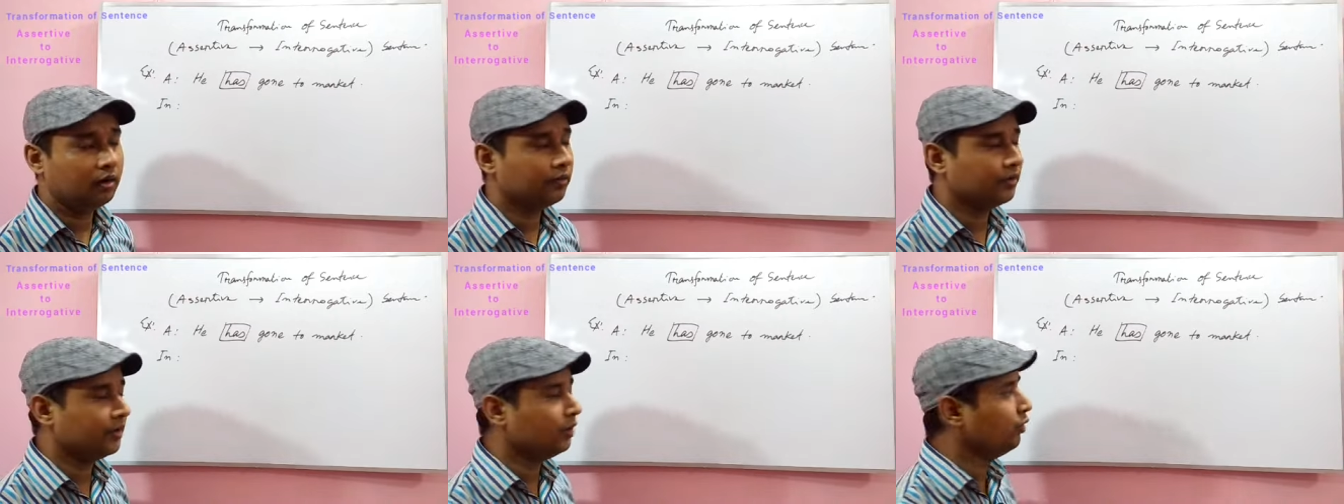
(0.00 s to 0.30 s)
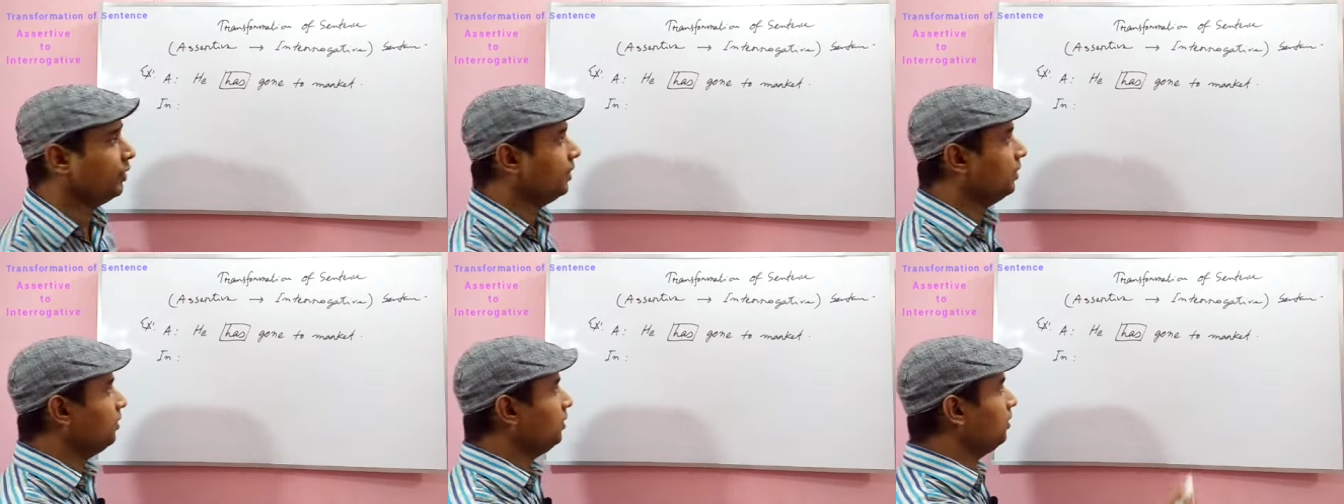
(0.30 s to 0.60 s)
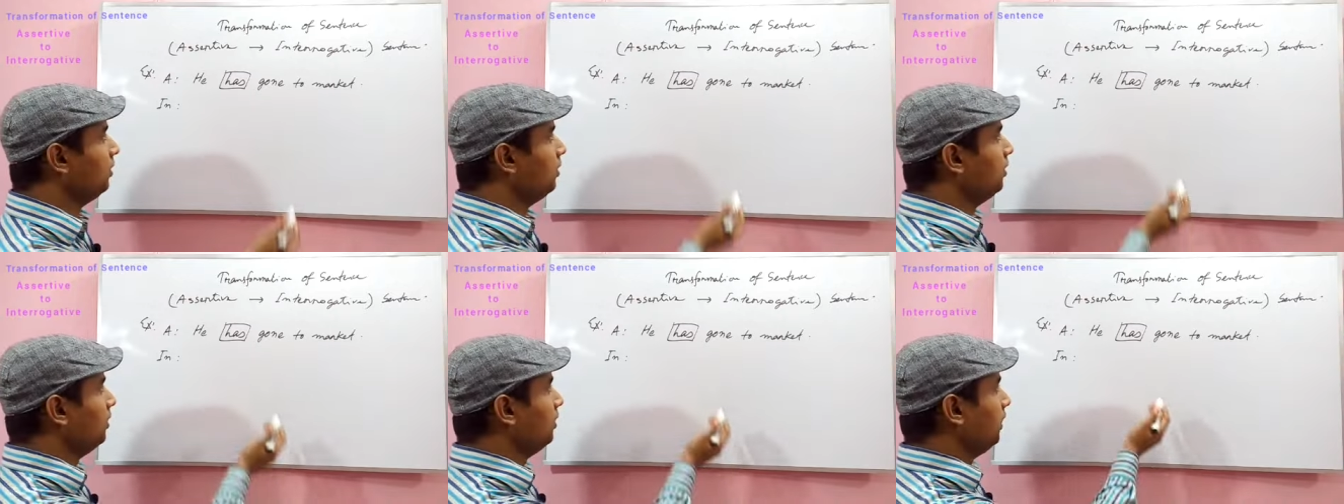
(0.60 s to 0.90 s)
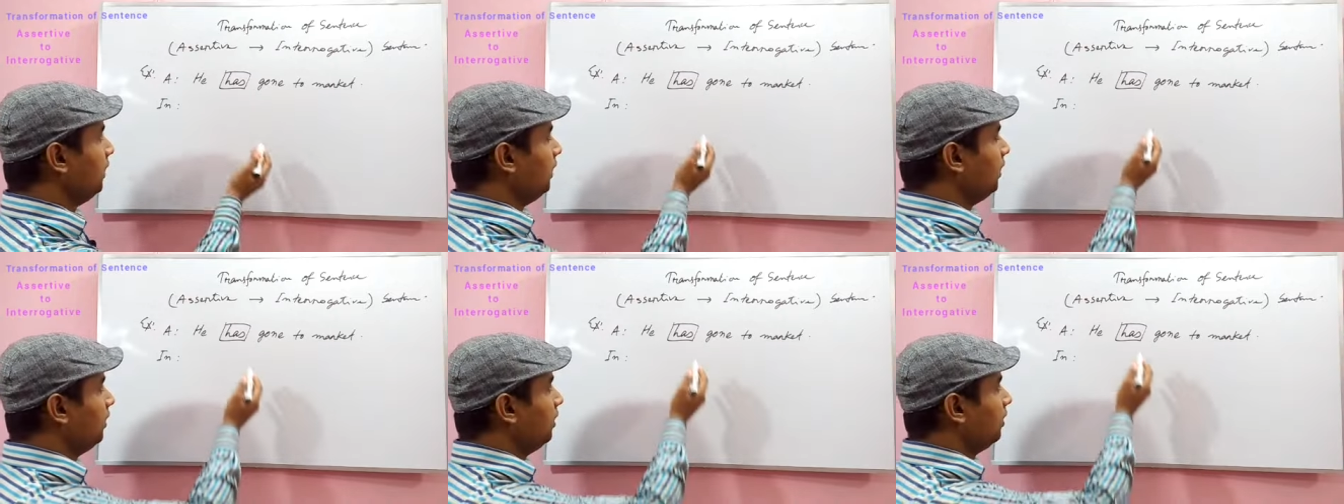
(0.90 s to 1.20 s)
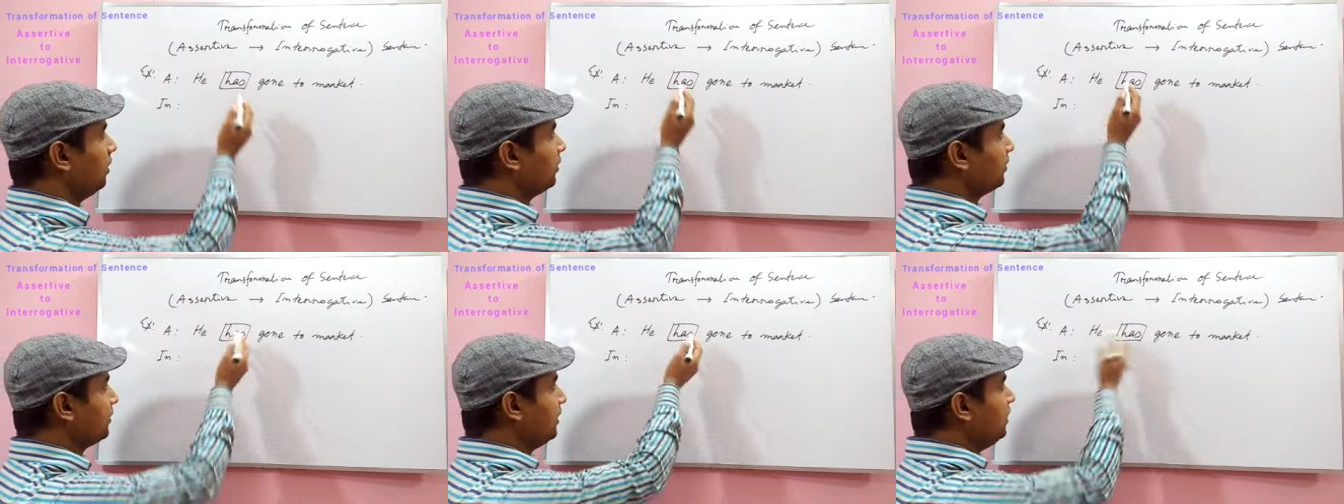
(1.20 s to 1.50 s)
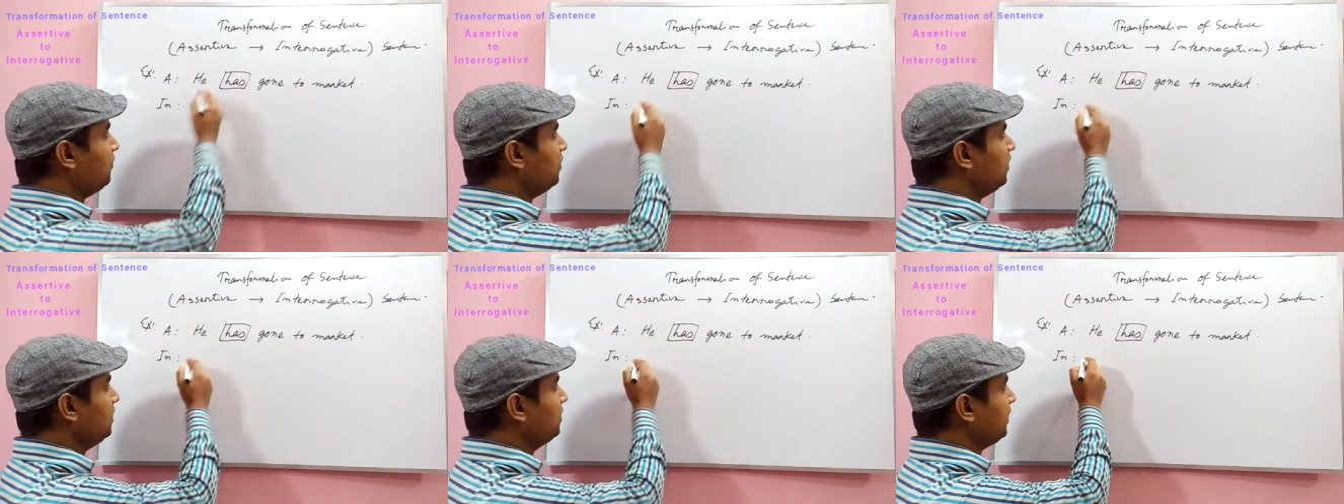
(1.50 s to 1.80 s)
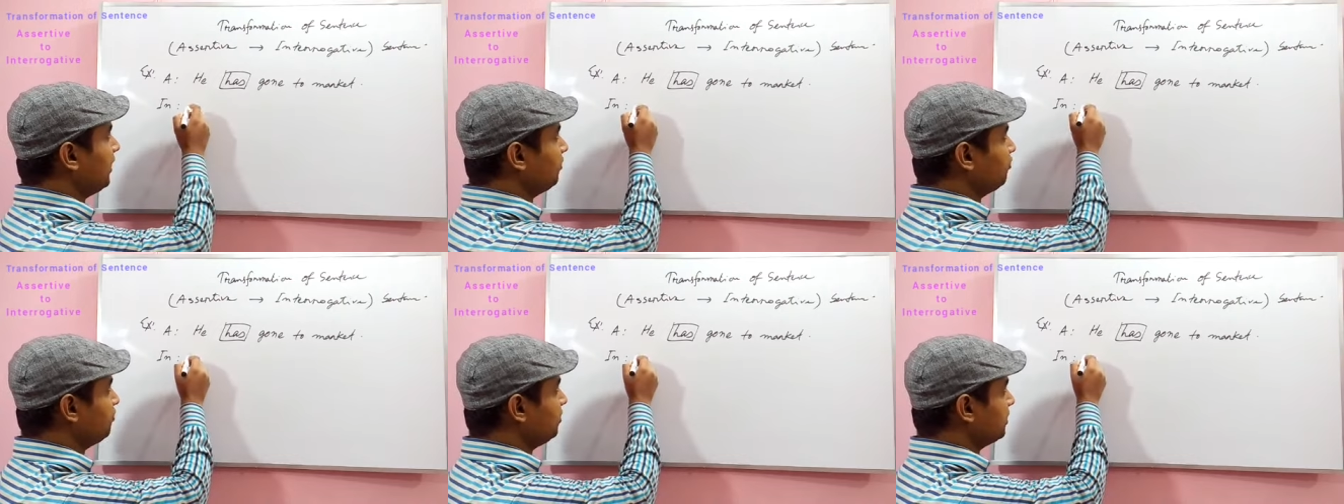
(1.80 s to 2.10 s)
you will give it
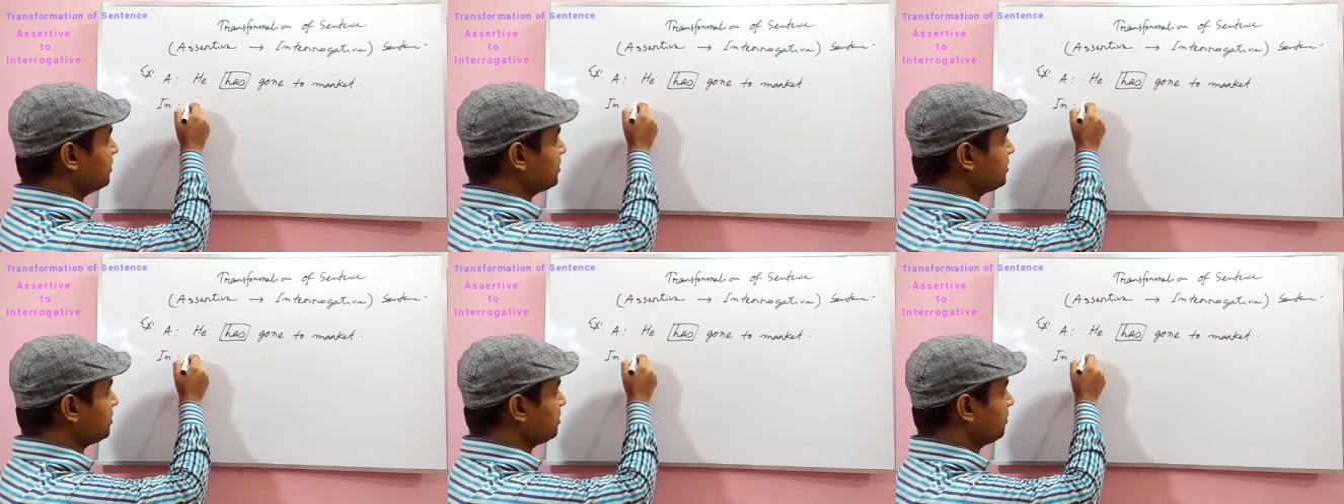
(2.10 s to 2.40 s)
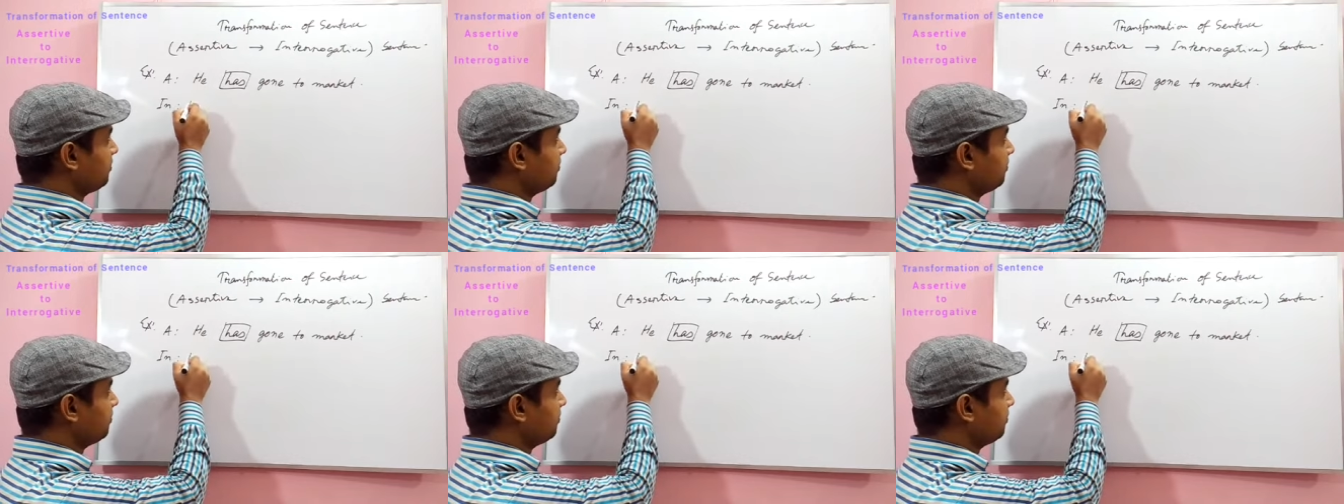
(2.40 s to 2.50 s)
at first.